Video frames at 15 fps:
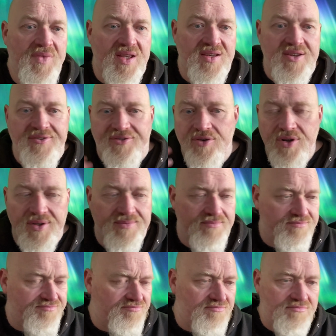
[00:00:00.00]
different
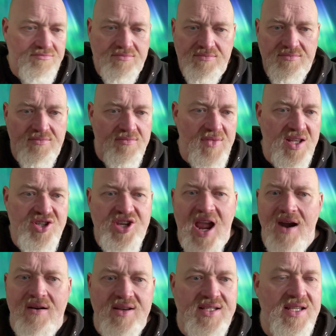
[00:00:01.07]

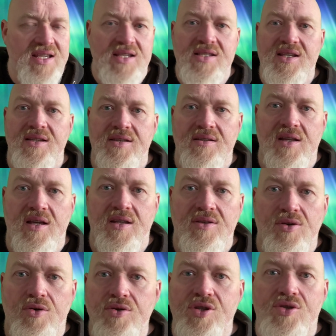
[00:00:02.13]
charities and, and
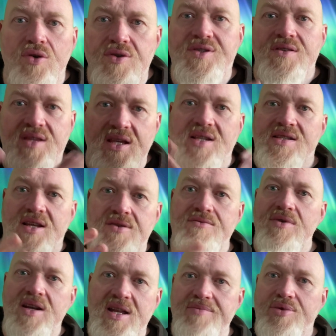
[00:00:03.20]
all sorts of things that are
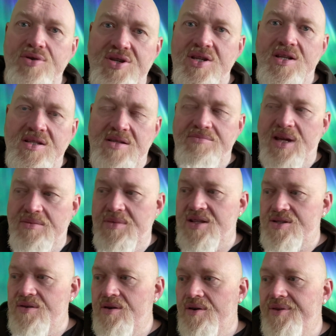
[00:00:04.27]
really pushing to make
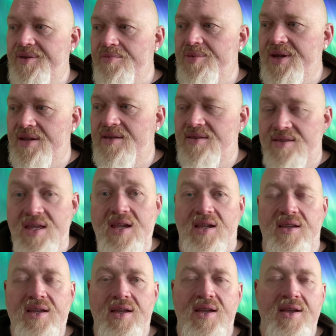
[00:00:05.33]
mental health a big
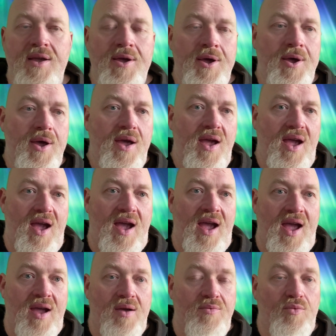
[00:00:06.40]
thing.
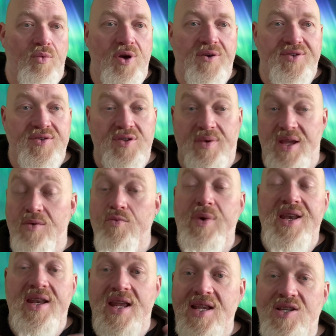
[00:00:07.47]
And we often talk, we
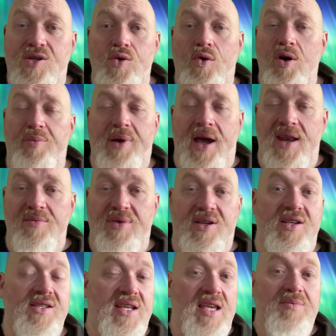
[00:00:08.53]
need to talk about it
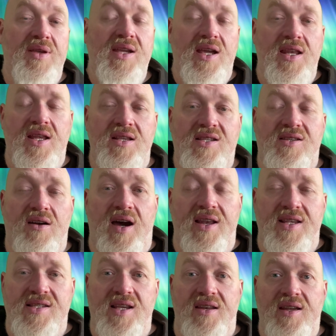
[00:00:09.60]
because keeping it inside
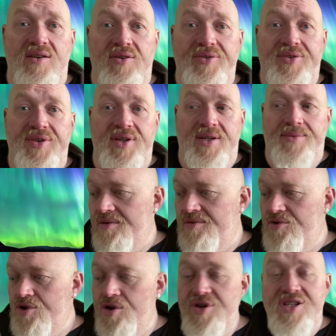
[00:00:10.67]
is unhealthy.
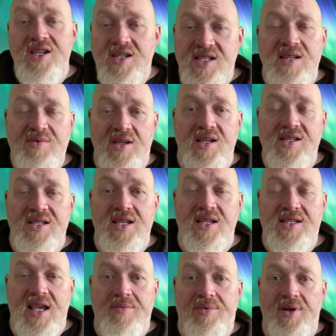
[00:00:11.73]
Using stimming as the
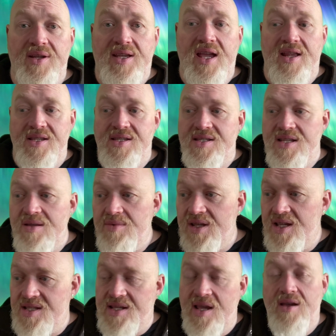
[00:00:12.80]
example again,
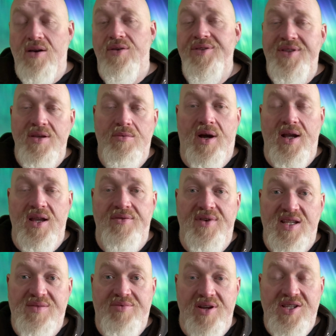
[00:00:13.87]
stimming is a healthy way of
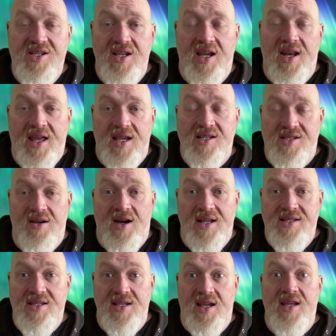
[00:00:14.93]
expressing an
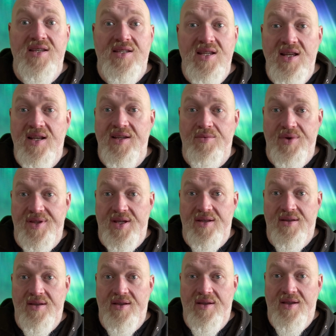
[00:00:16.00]
anxiety and dealing with it.
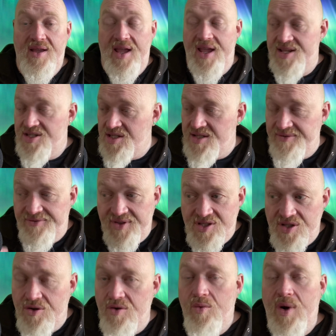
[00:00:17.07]
It's just a
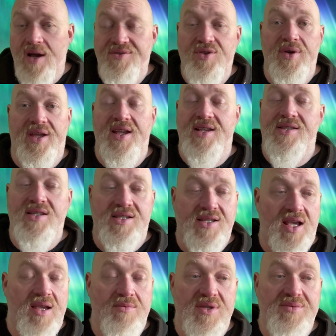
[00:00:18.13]
physical way of doing it. It's the
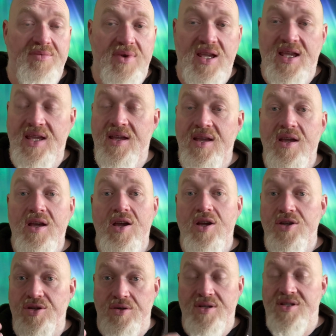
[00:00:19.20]
same as me
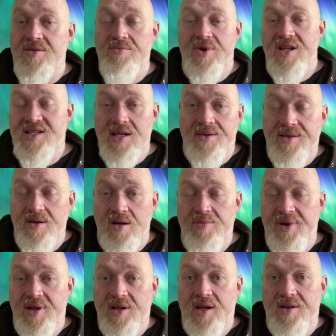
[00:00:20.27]
doing some retail
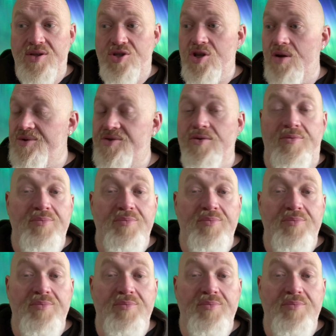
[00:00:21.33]
therapy and going to the shops or